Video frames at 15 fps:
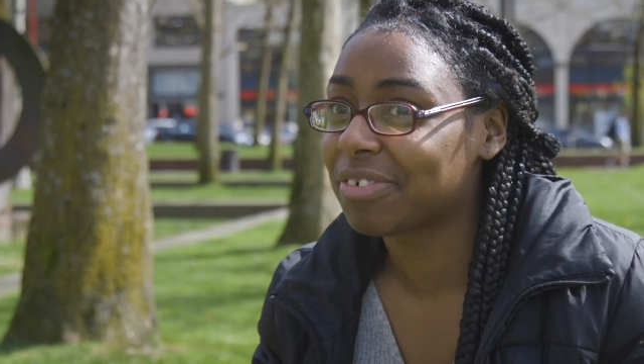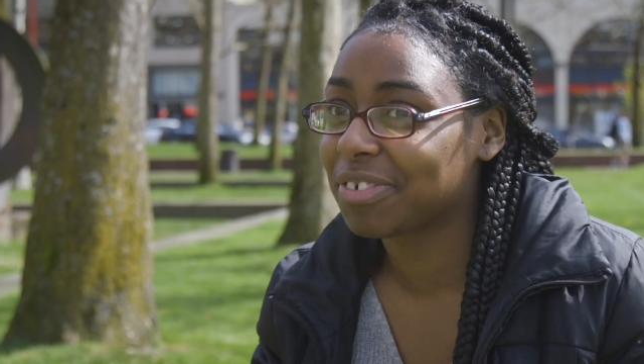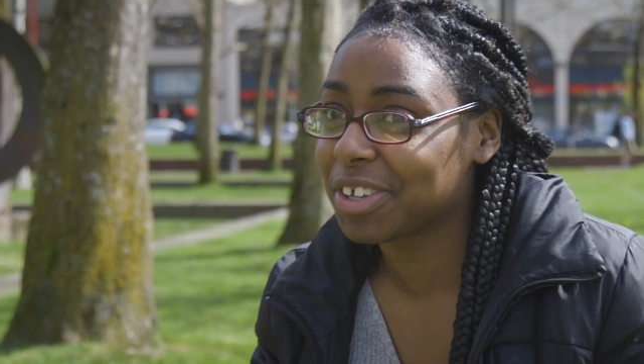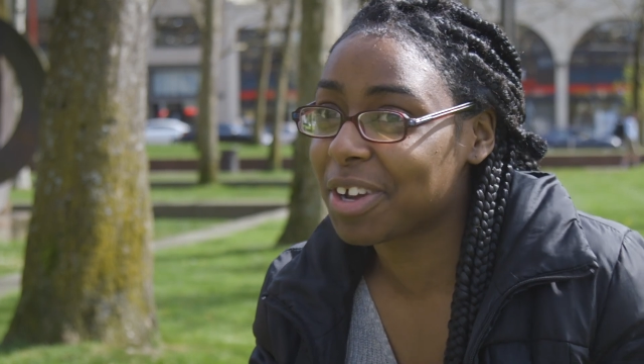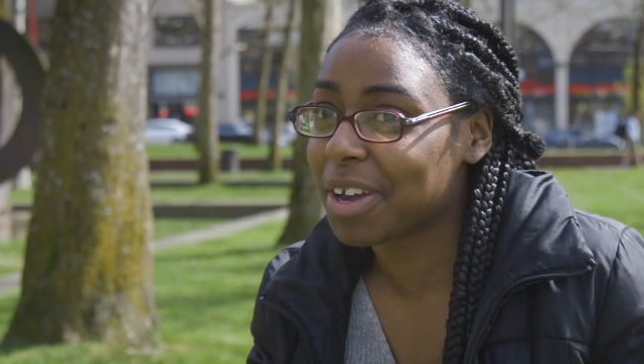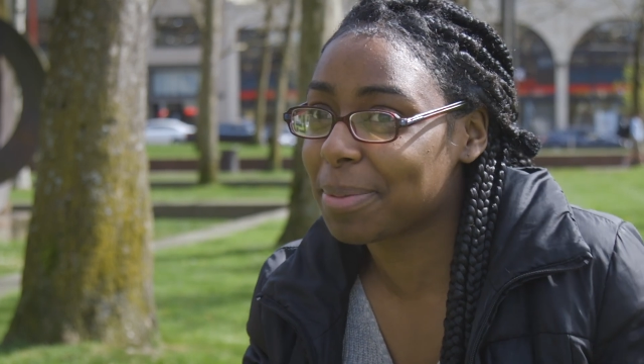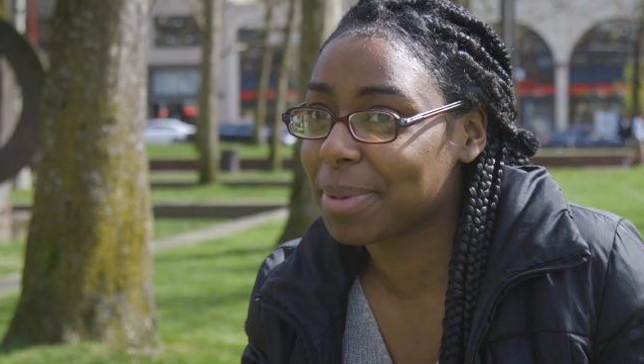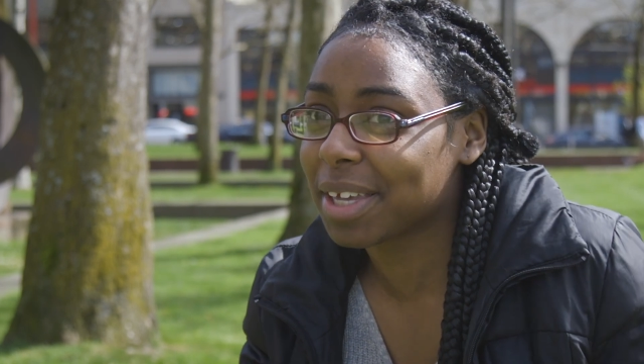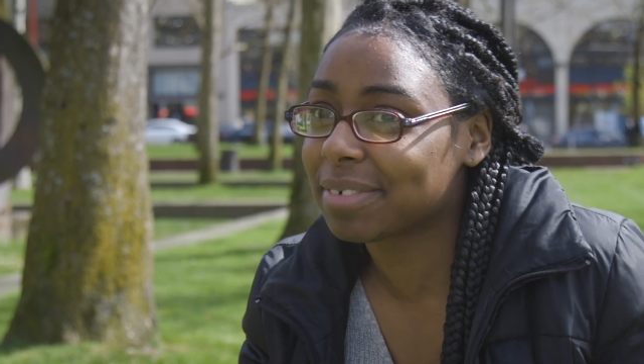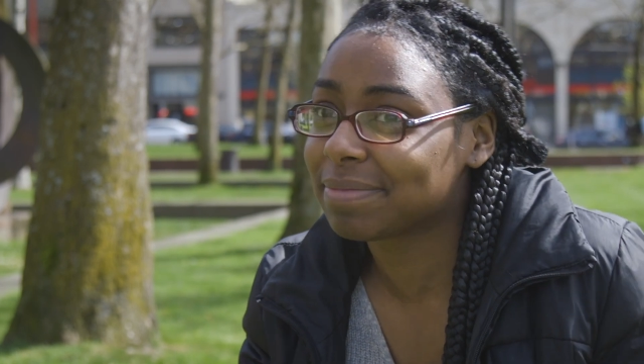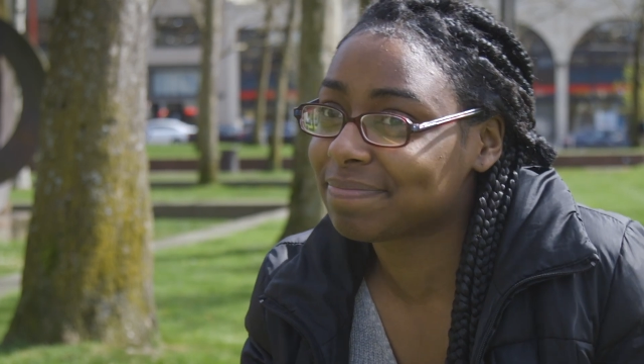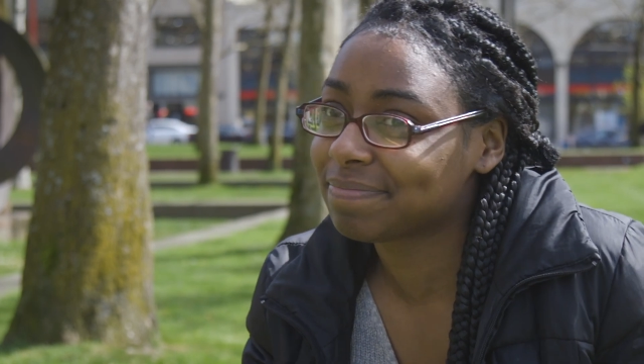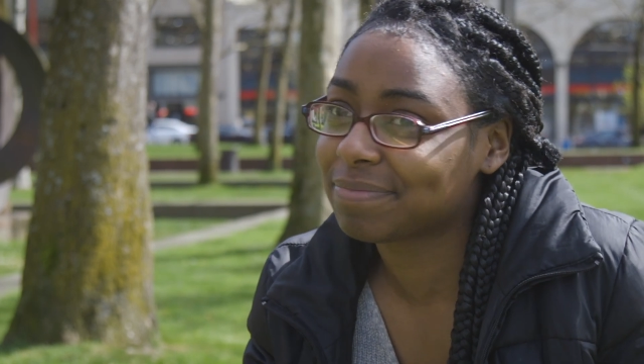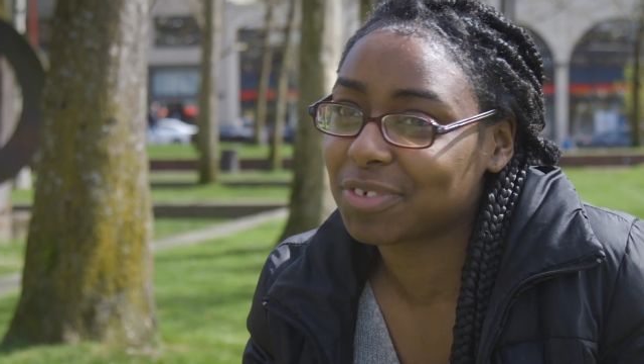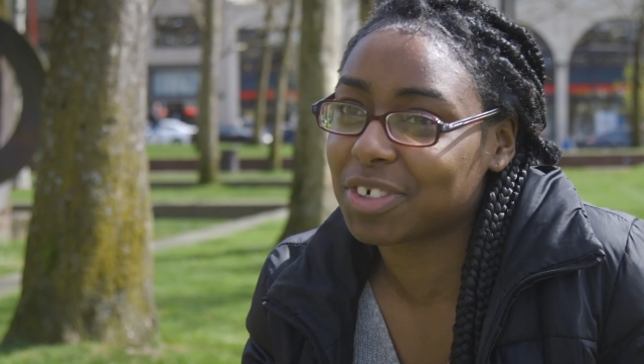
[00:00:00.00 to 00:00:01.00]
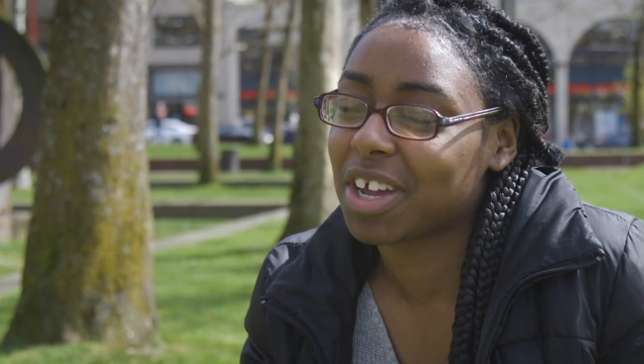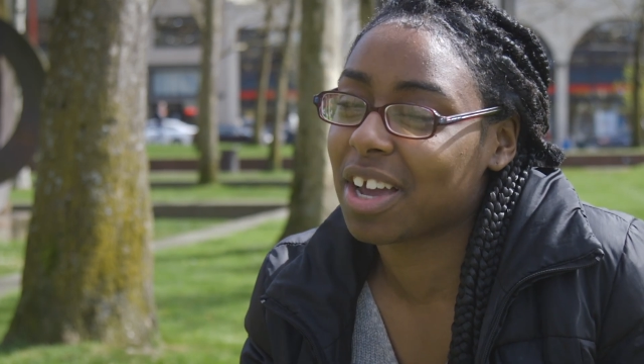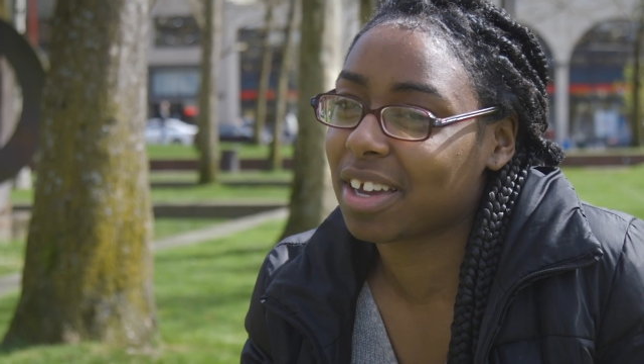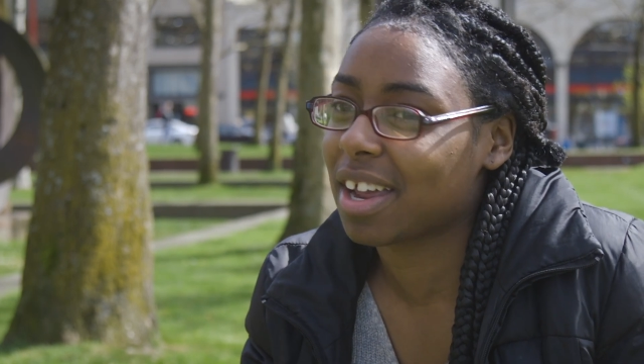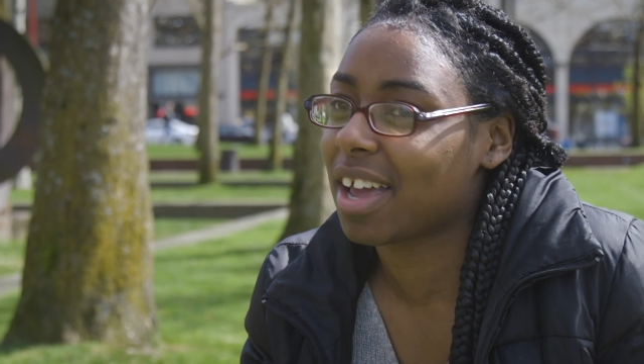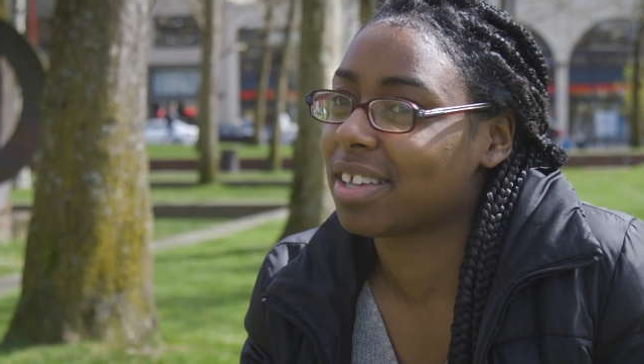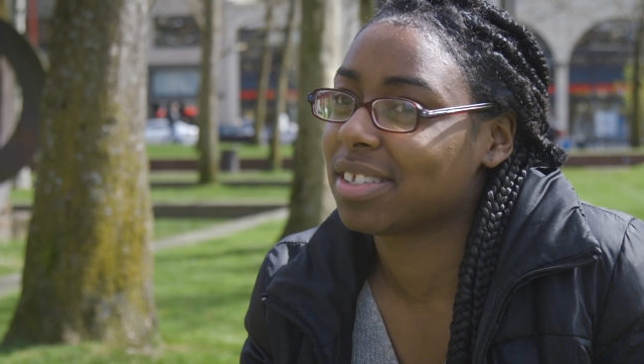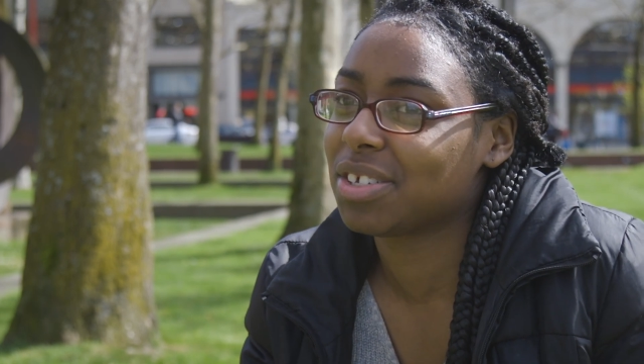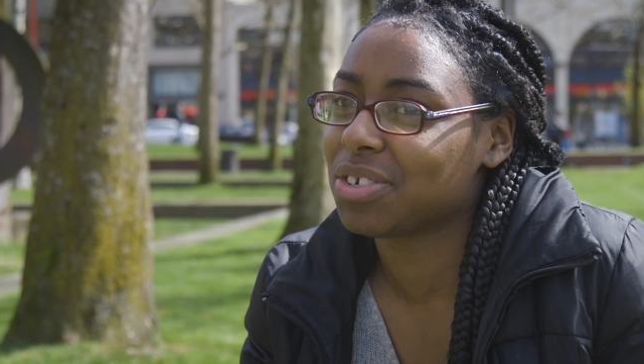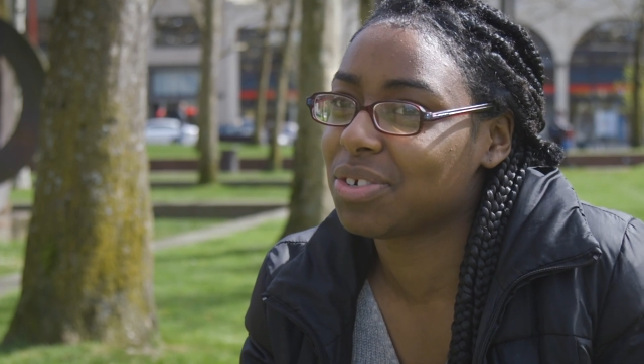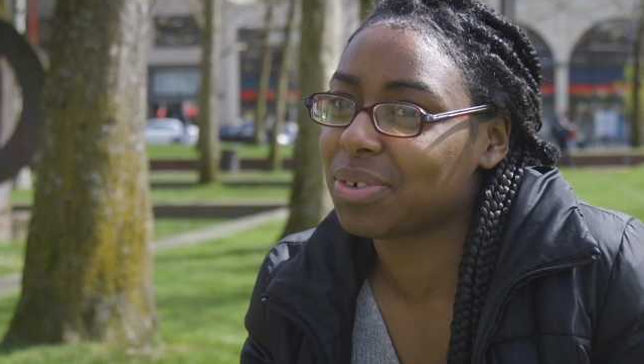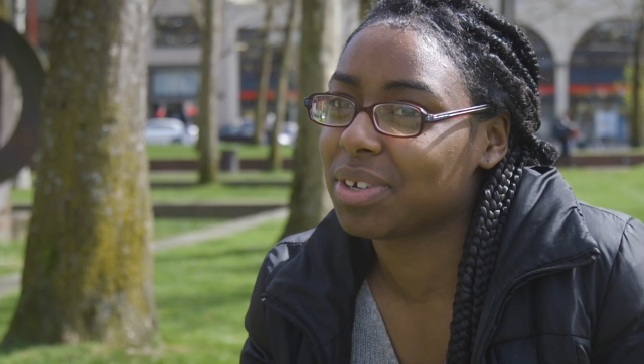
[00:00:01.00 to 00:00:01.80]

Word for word: You know what I mean? We're not gonna ask you to